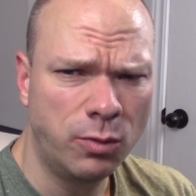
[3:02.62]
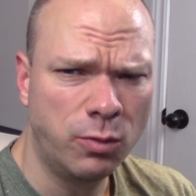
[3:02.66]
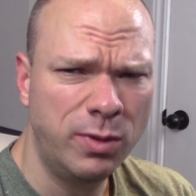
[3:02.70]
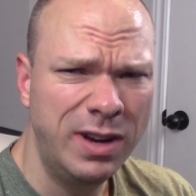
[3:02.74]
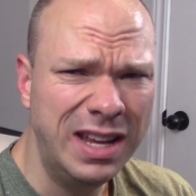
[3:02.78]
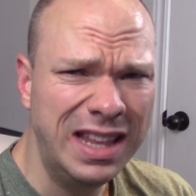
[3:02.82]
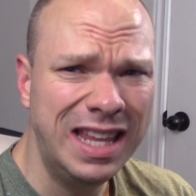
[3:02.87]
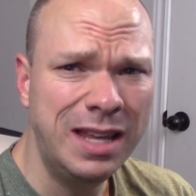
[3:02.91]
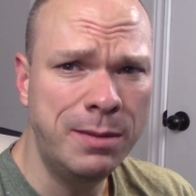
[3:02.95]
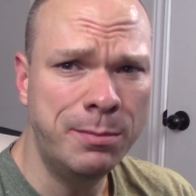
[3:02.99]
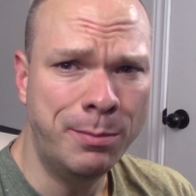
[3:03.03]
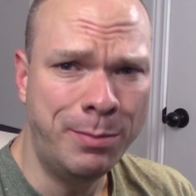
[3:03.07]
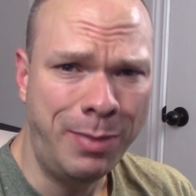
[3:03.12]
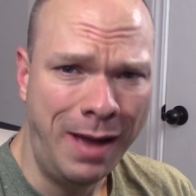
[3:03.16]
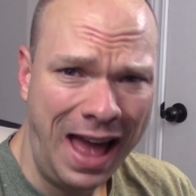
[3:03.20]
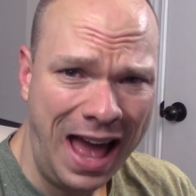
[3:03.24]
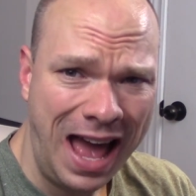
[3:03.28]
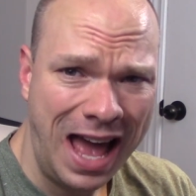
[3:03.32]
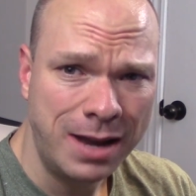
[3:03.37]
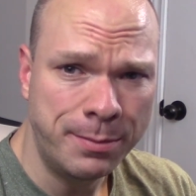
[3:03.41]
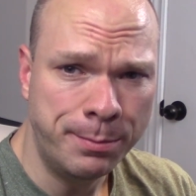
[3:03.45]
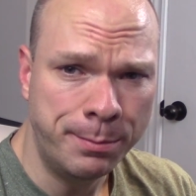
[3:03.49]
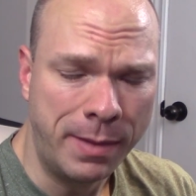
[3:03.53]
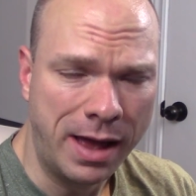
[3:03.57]
a really
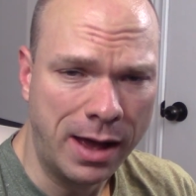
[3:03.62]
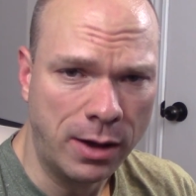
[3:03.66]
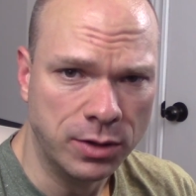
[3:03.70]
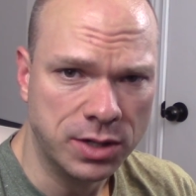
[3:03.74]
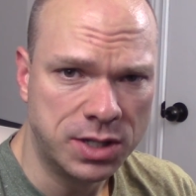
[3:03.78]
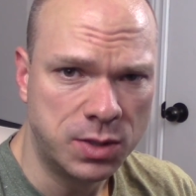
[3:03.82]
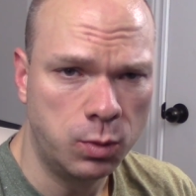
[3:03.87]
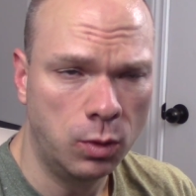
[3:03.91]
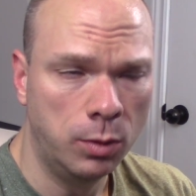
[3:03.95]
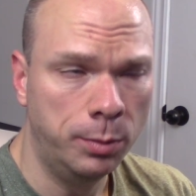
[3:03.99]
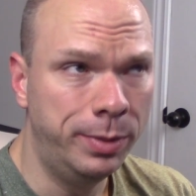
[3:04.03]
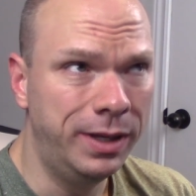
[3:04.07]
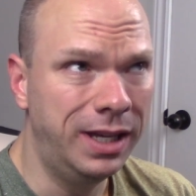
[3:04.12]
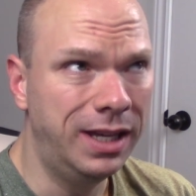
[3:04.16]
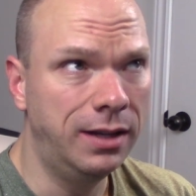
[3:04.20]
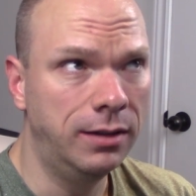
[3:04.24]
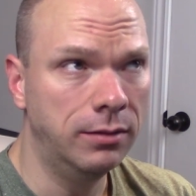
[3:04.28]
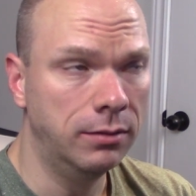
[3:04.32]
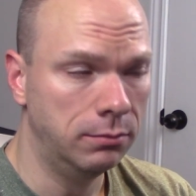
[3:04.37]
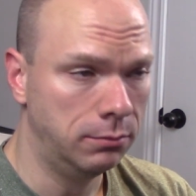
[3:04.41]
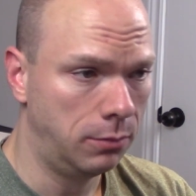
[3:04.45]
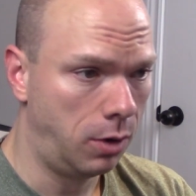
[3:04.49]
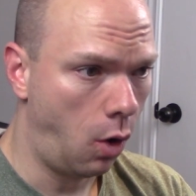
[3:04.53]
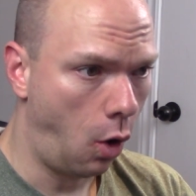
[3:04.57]
bad mouse will be